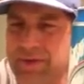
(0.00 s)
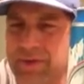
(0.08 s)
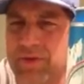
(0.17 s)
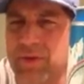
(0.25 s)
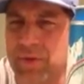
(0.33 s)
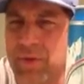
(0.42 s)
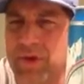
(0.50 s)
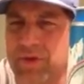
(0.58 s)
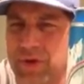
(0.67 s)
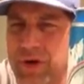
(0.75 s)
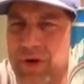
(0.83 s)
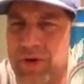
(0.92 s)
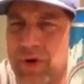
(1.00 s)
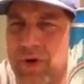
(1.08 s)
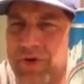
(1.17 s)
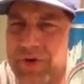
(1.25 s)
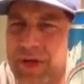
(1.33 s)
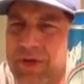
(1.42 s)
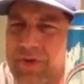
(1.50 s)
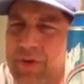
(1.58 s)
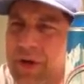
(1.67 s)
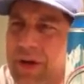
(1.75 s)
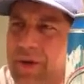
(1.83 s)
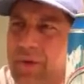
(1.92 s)
To what Trader Joe's like
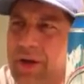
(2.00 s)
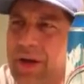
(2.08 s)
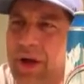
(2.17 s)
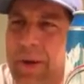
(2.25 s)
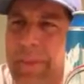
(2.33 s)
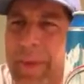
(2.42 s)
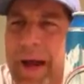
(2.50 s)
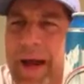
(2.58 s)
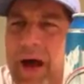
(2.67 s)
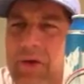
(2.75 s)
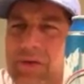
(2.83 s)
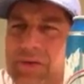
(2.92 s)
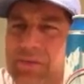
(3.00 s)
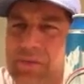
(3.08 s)
what they call it, My House